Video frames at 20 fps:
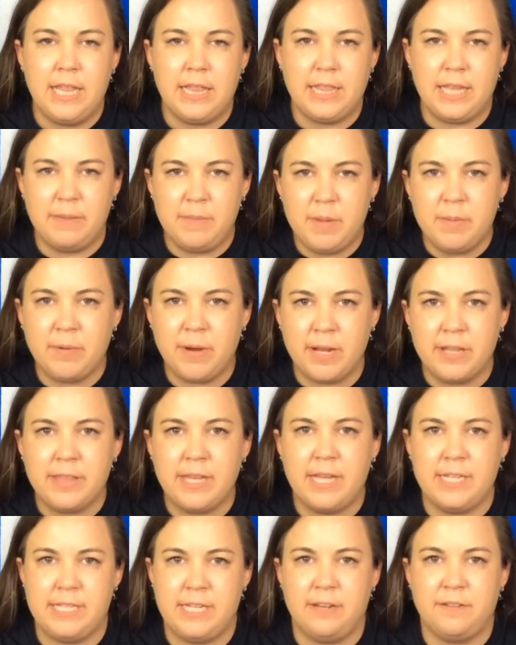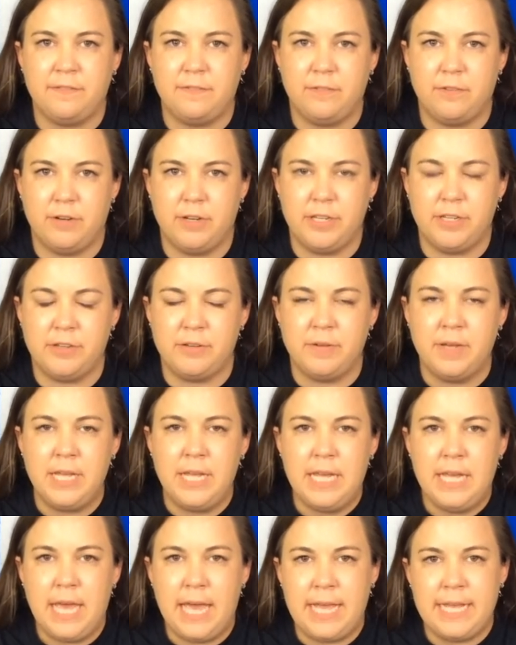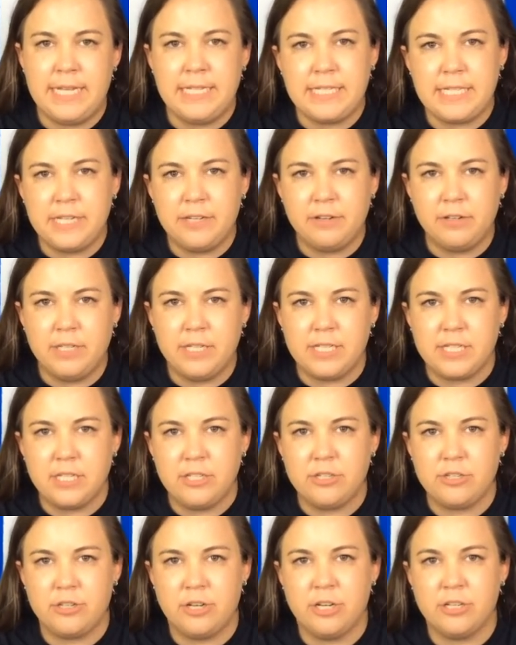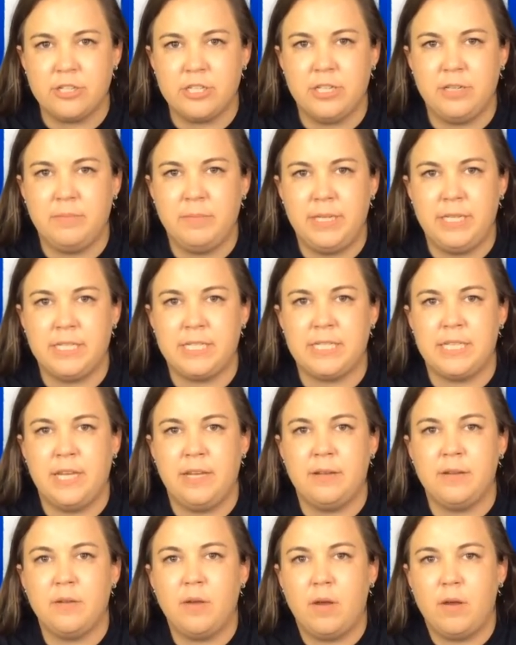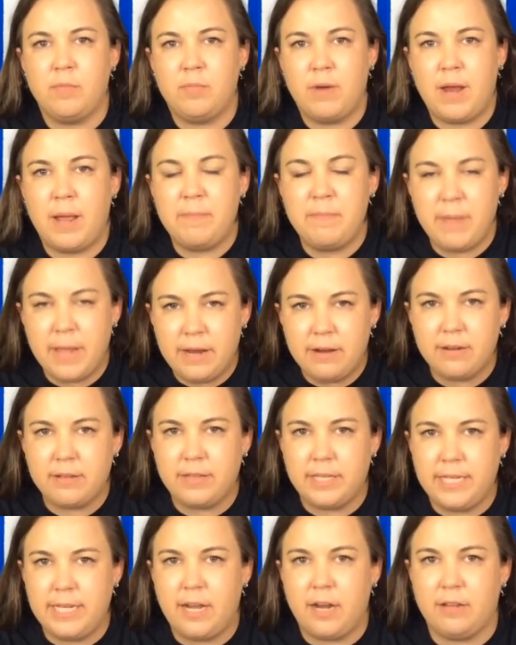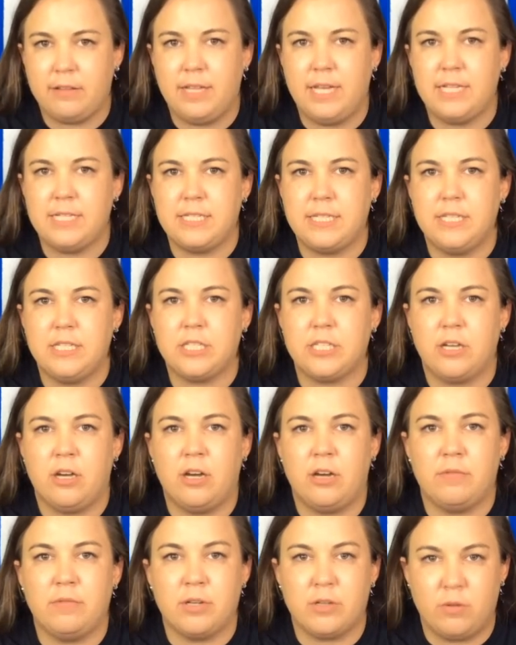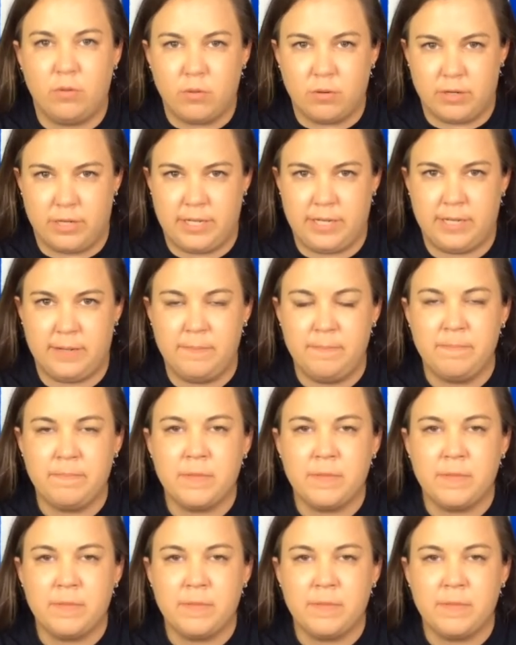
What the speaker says: Let me break that down for you. Asynchronous instruction means that primarily our lessons are recorded.